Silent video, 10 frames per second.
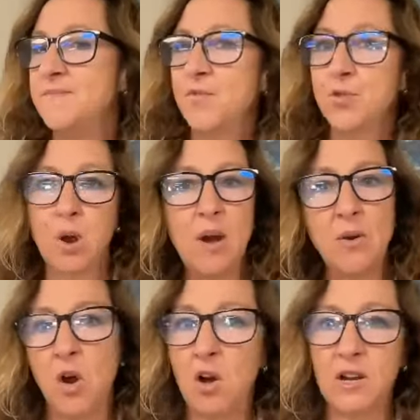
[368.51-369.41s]
throw out
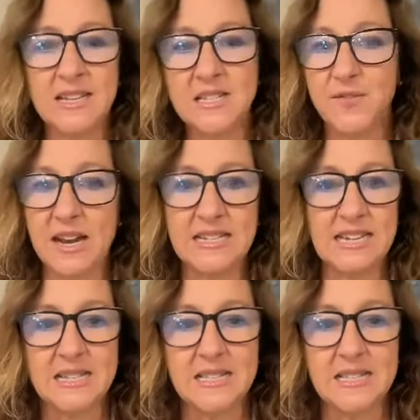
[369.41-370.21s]
all kinds of ideas.